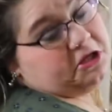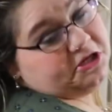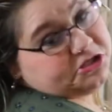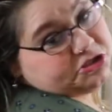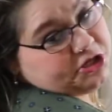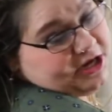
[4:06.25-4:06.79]

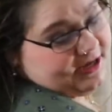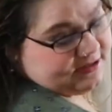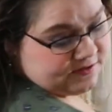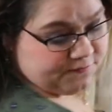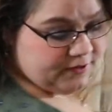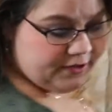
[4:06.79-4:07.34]
It should ask
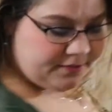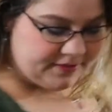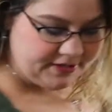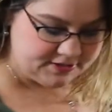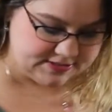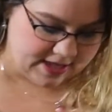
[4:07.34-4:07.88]
for it in a
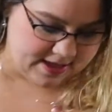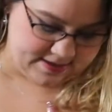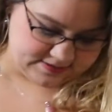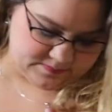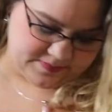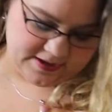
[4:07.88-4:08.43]
bigger
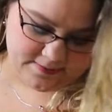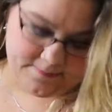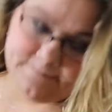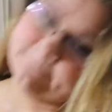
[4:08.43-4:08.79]
size, but